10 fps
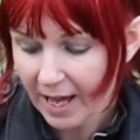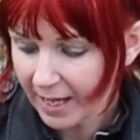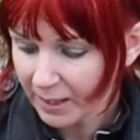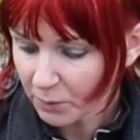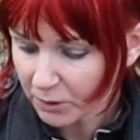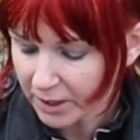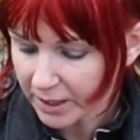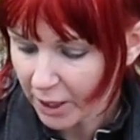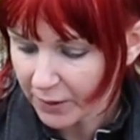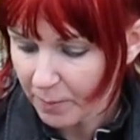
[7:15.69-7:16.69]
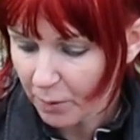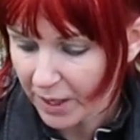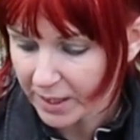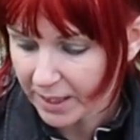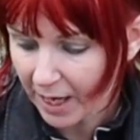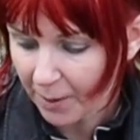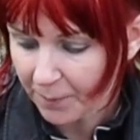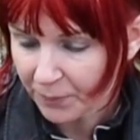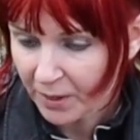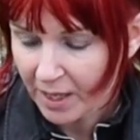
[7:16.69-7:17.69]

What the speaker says: and it will slowly break down.